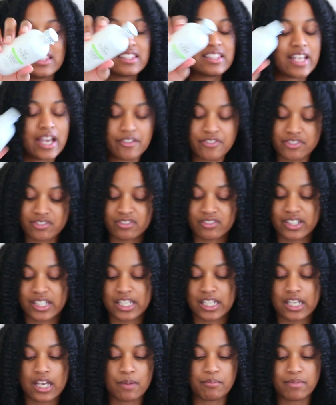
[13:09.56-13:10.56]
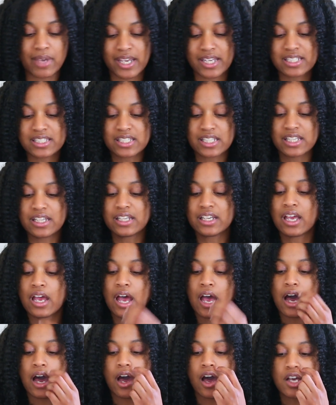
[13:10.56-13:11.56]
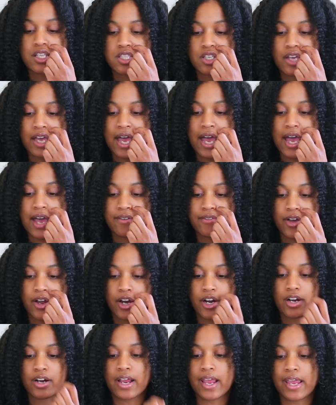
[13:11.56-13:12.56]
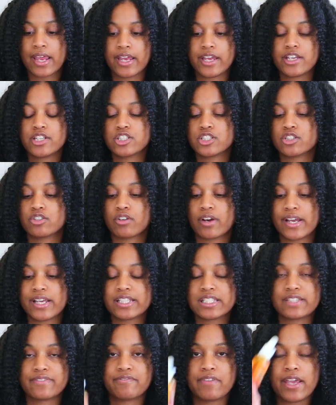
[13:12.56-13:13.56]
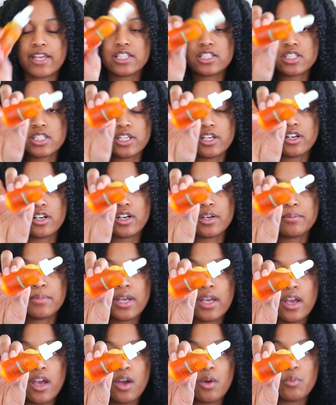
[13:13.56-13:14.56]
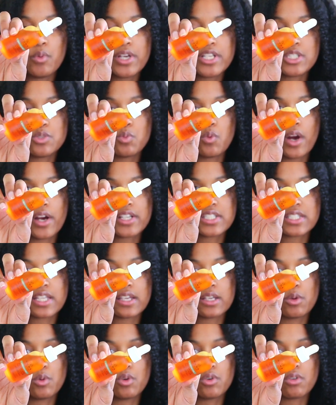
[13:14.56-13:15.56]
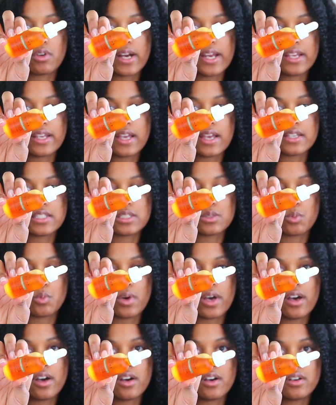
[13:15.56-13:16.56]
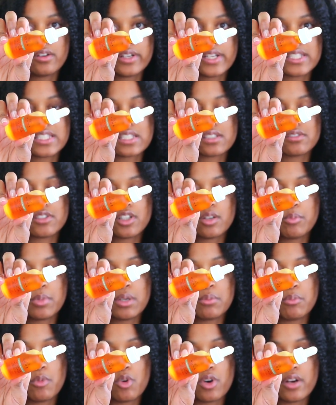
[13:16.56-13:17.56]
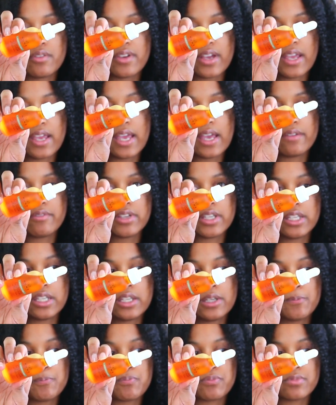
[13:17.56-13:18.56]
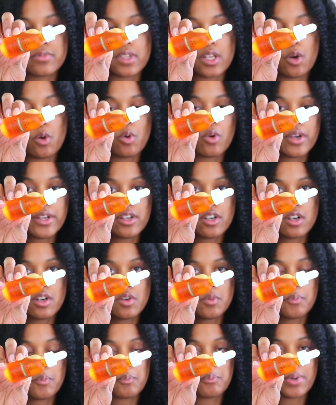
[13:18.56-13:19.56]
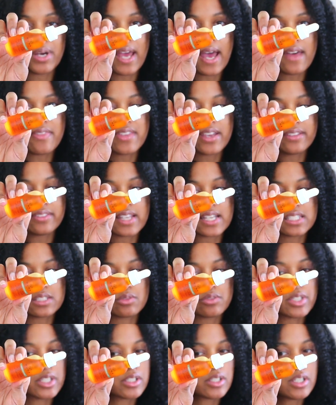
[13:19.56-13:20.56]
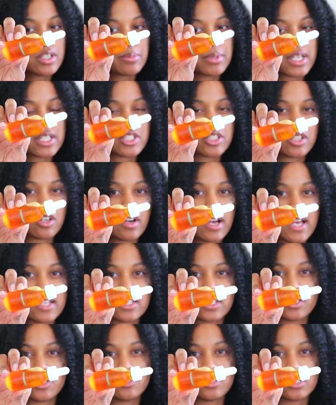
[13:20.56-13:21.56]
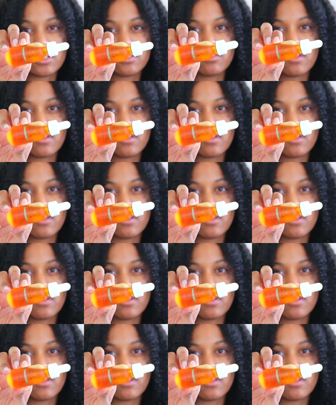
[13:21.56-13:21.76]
definitely amazing. I also have her Age Grace Face Serum, which works great as well. It's a little bit more of a heavy oil, but I think that's really good because you don't have to use a